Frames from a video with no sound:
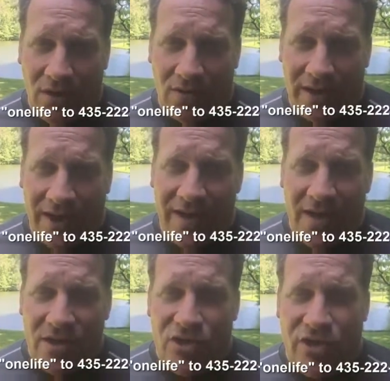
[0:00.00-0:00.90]
okay?
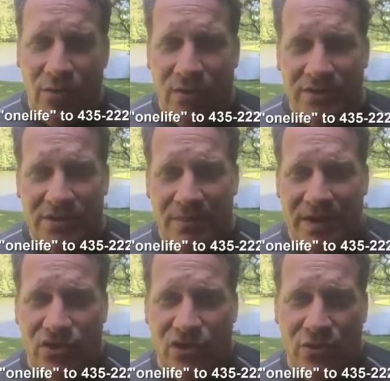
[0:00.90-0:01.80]
She wants to
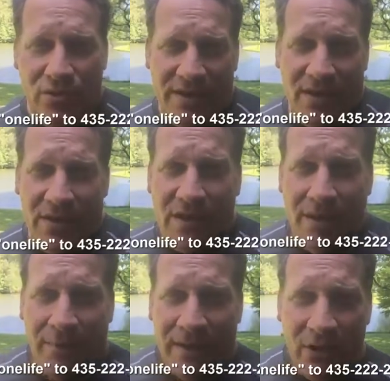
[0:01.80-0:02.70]
make sure that our
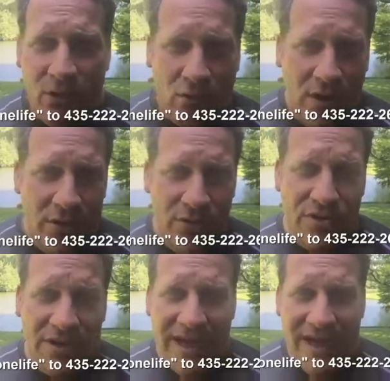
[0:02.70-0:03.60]
company
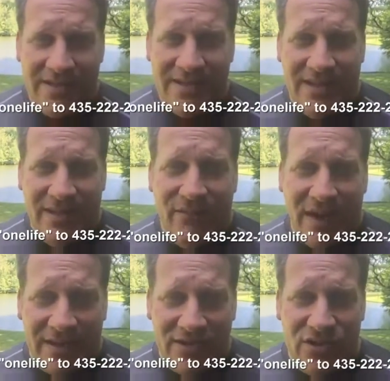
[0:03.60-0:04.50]
grows and has the
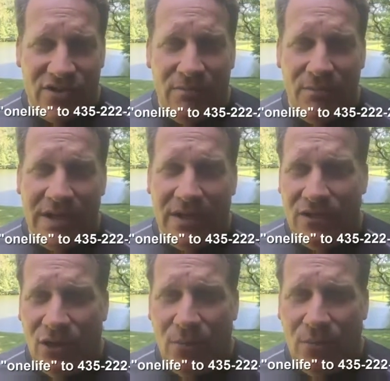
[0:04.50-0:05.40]
advantages of being a
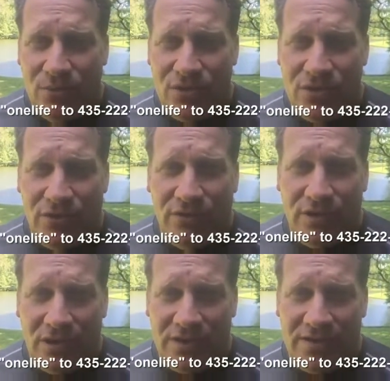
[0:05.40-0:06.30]
global reserve
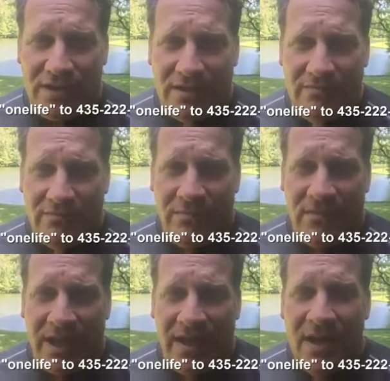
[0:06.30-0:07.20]
currency,
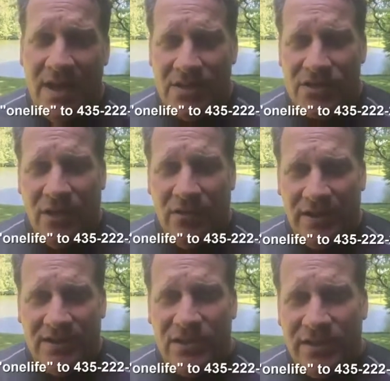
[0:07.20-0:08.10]
okay? So
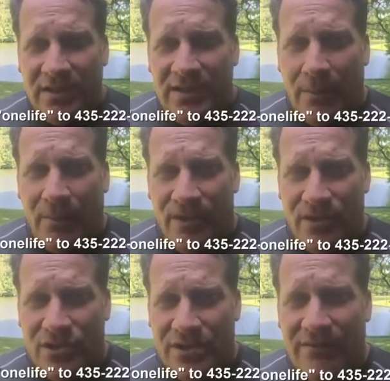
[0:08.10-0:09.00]
let's look at a couple of
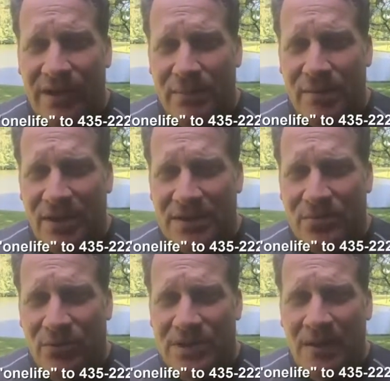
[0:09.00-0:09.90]
issues. I've had people ask
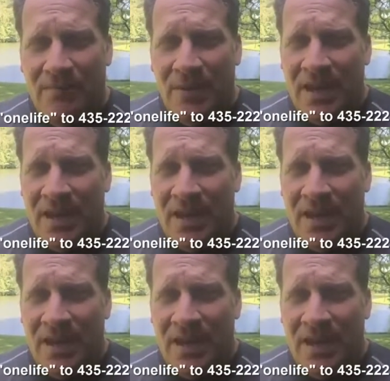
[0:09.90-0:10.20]
me, well, Tom,